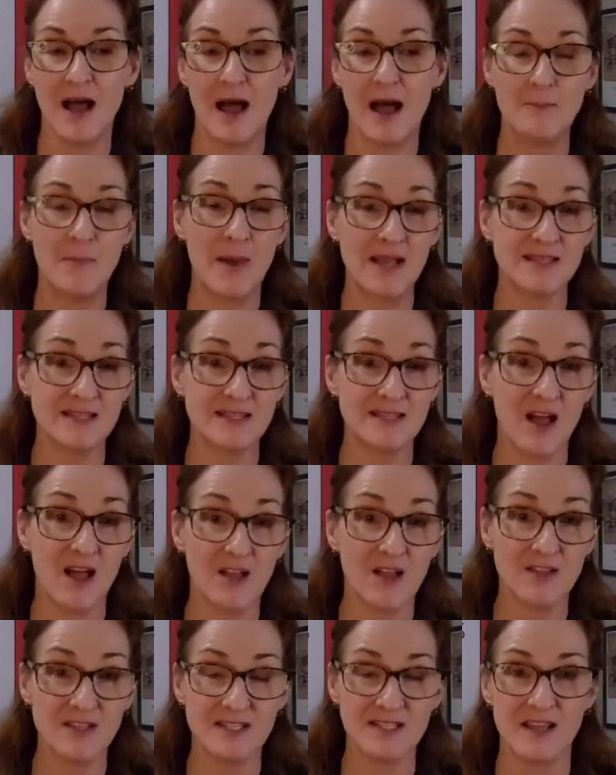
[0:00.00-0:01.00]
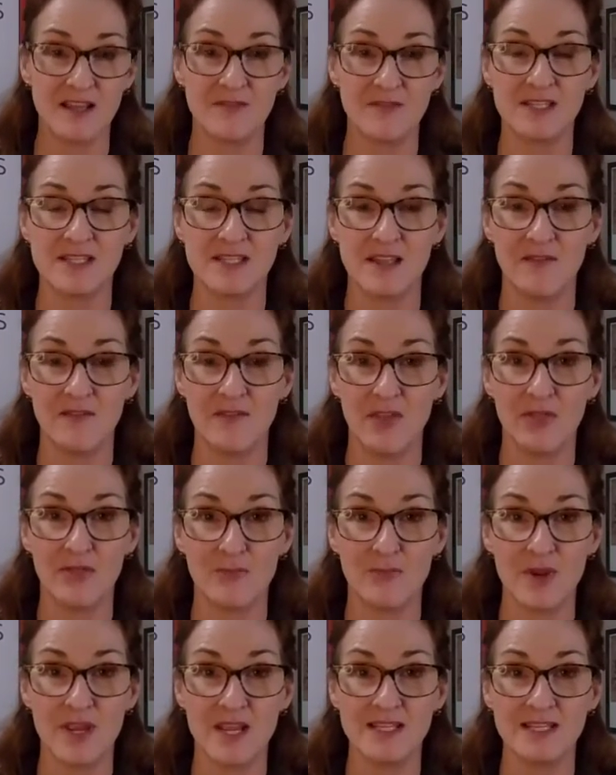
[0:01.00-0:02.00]
My cell is
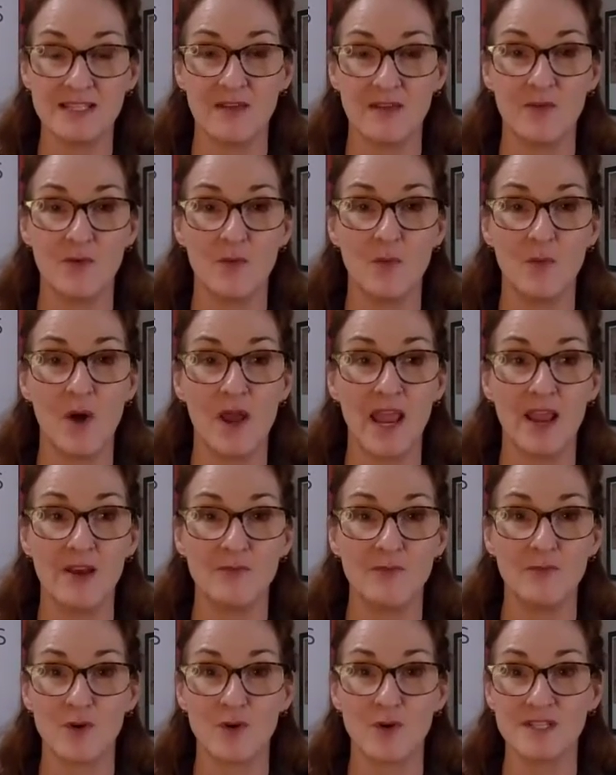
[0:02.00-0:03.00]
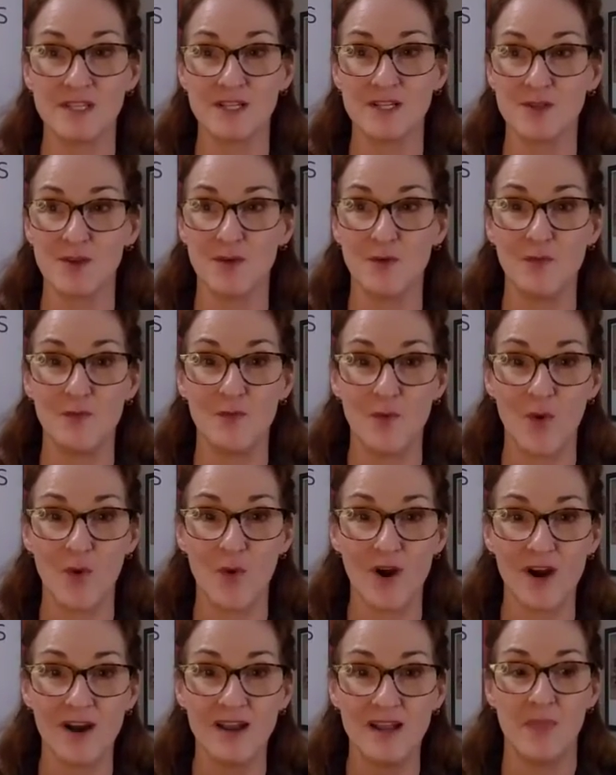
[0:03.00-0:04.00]

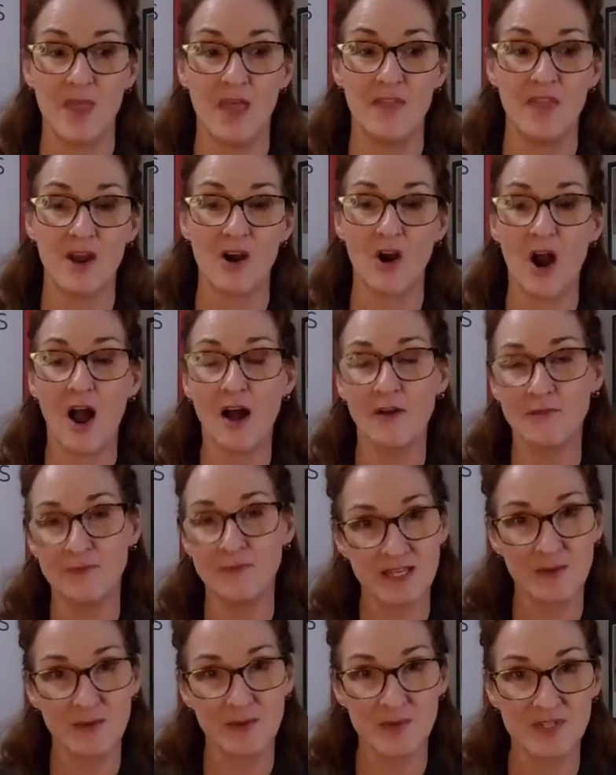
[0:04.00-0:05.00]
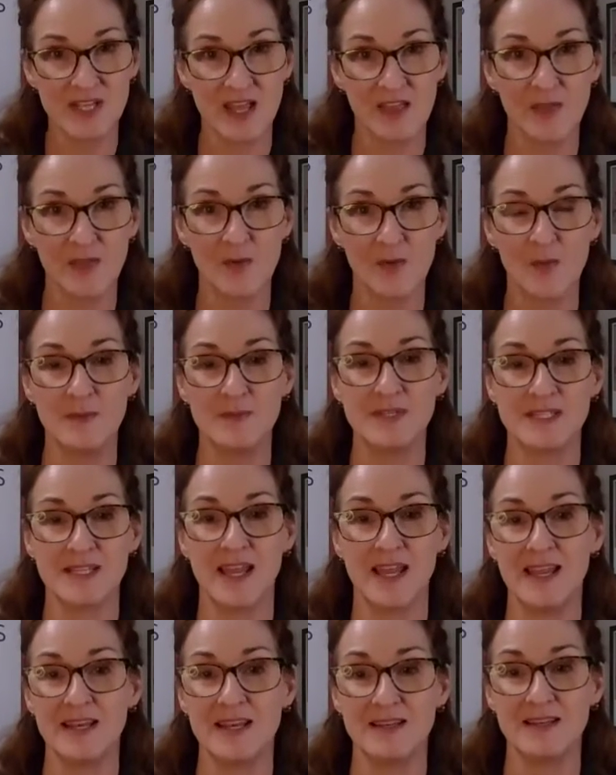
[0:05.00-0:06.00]
773-718-4604, and then our office number's on the
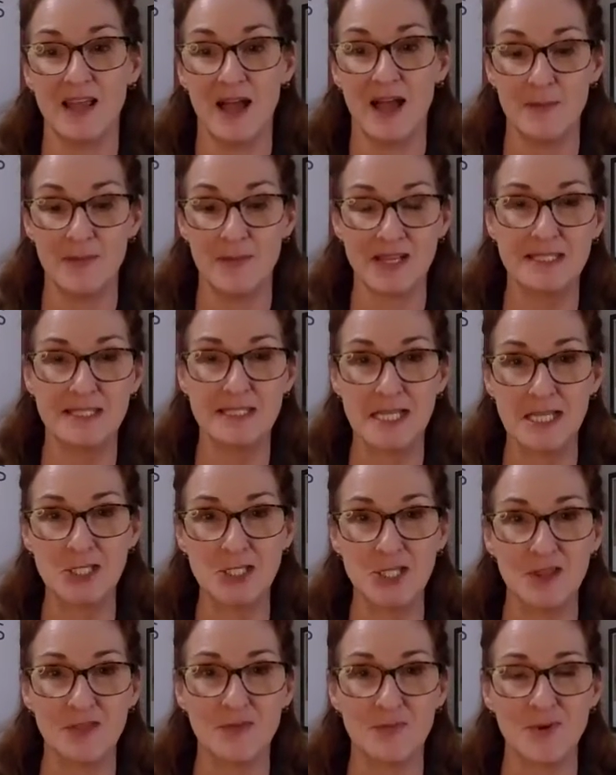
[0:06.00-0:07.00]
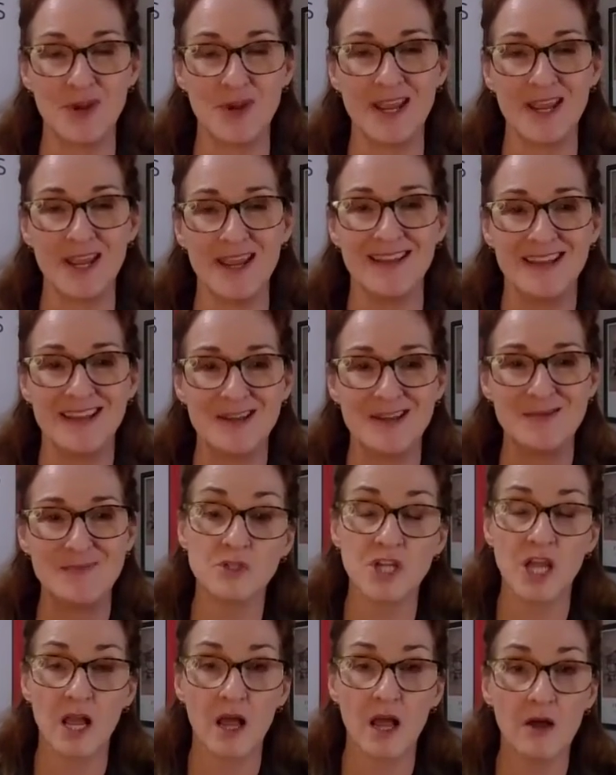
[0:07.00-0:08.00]
website. I'm extension 3.
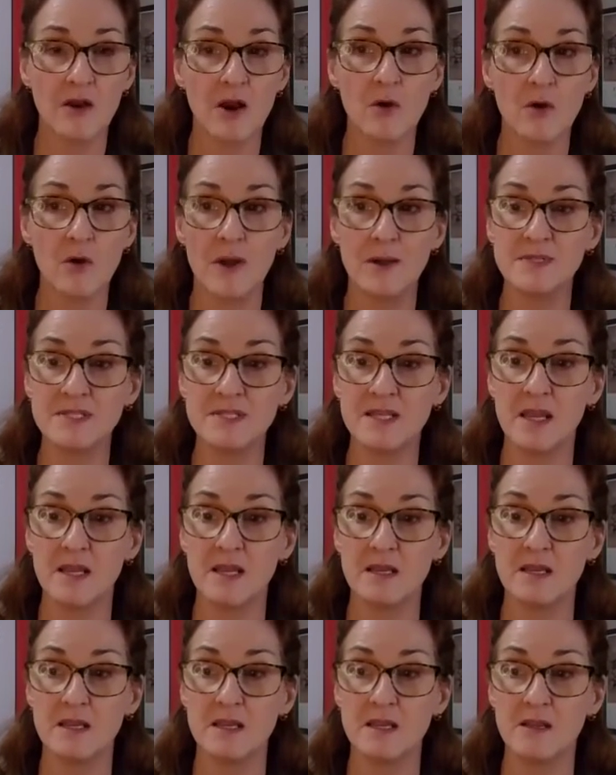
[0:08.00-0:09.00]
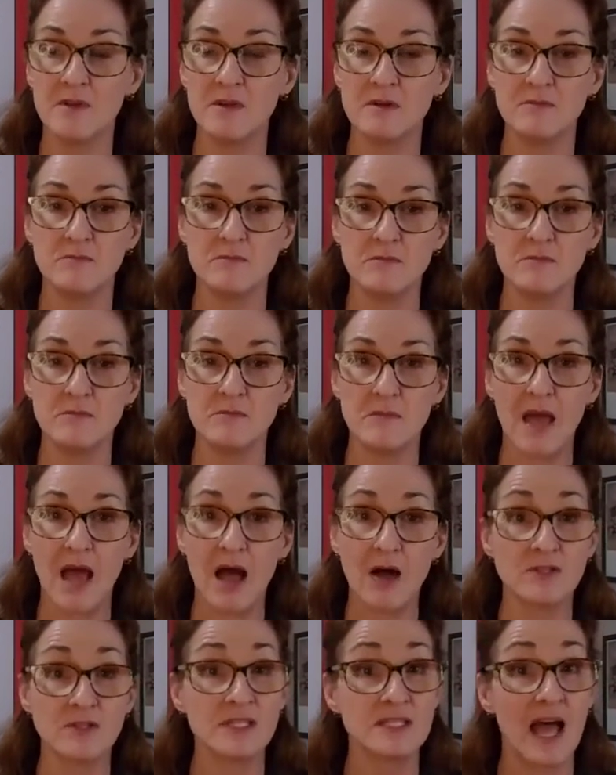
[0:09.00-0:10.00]
Check out our website even
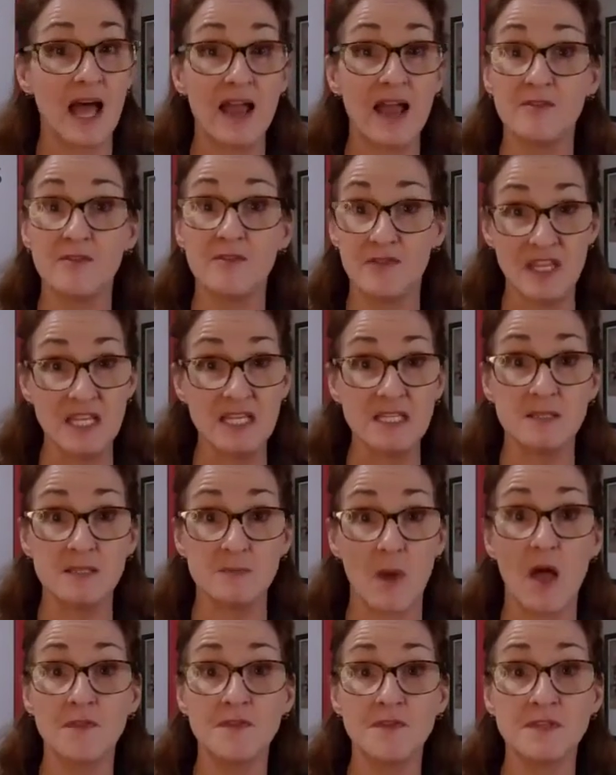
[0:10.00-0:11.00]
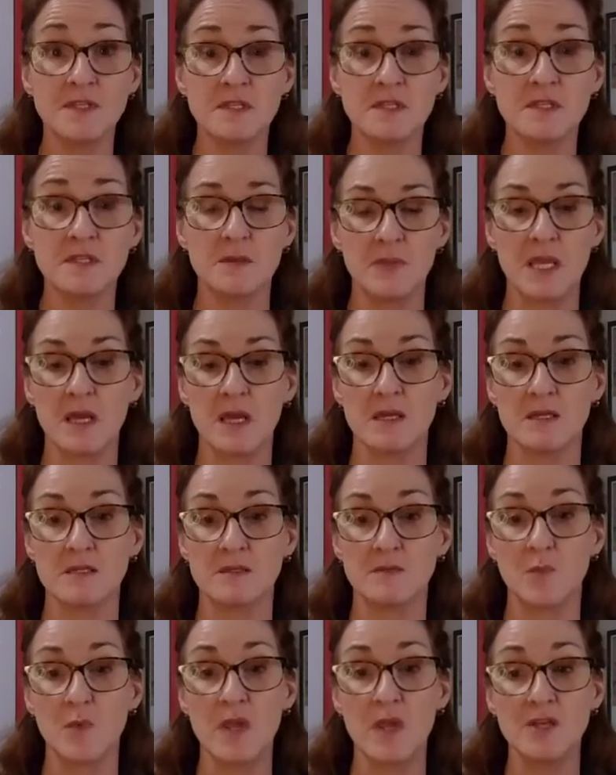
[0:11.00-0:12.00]
outside of these months,
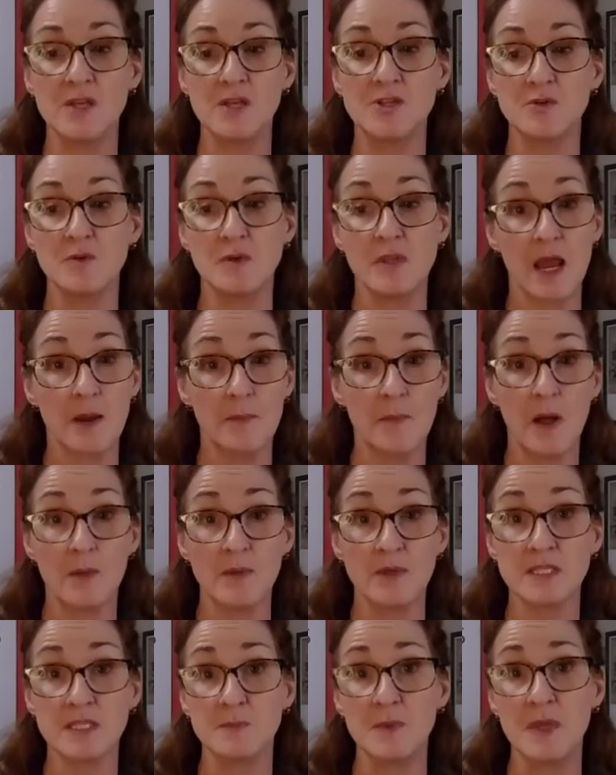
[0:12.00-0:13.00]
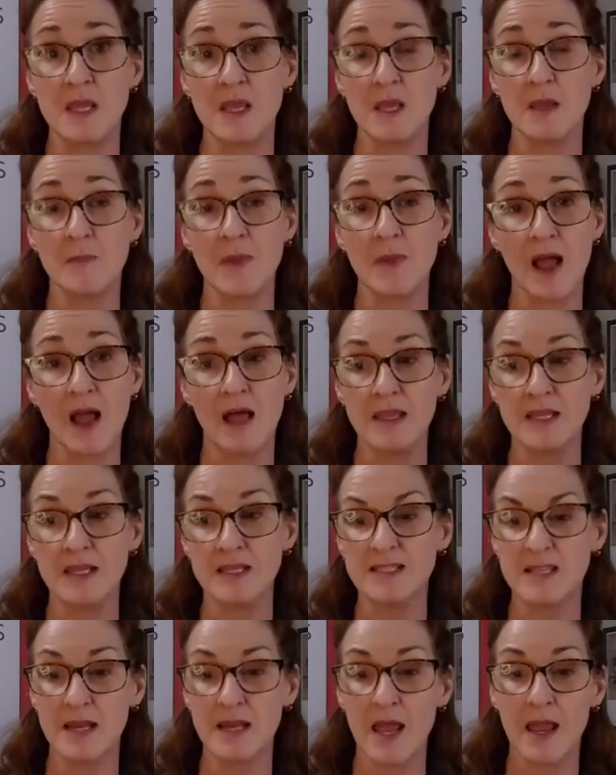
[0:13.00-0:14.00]
because we do a lot of public speaking, my
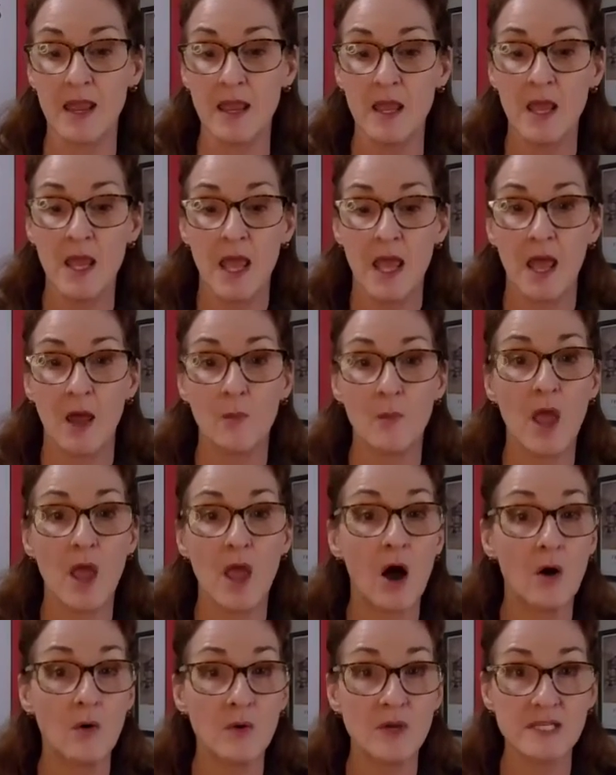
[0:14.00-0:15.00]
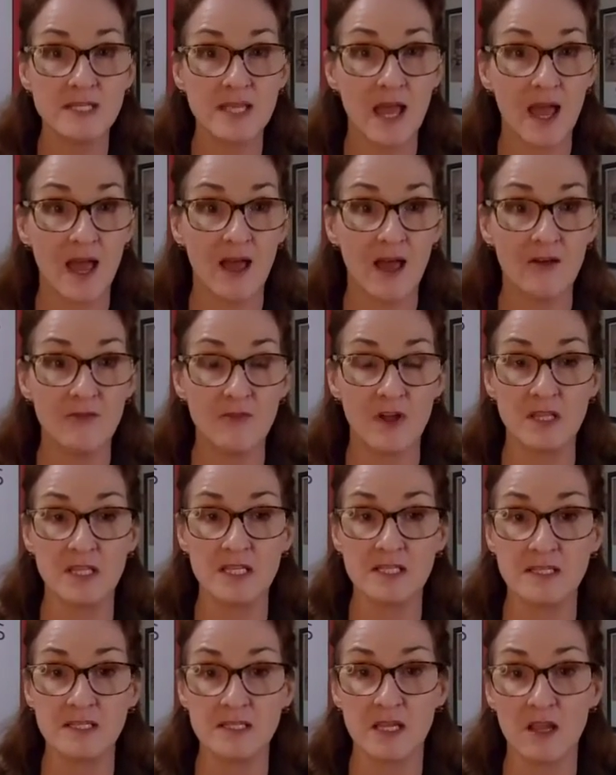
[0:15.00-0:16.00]
colleagues and I, and we always have a
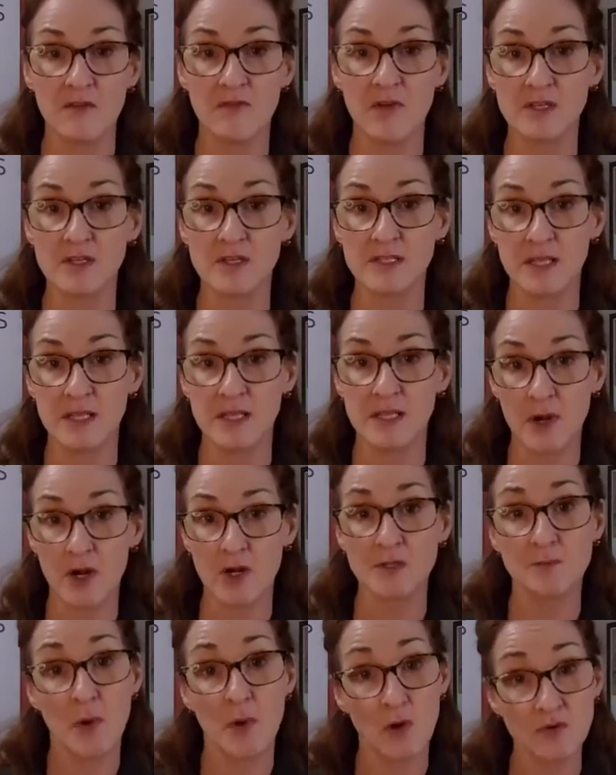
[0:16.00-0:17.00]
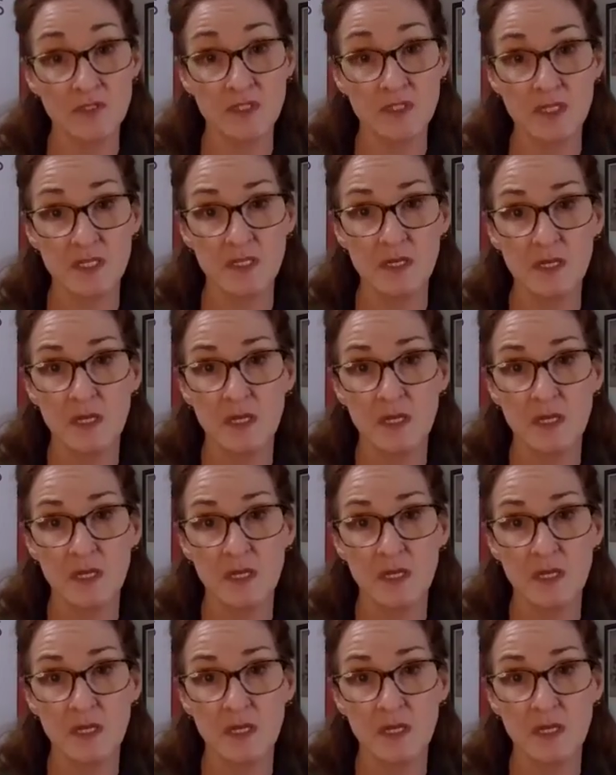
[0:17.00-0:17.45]
listing of our seminars posted.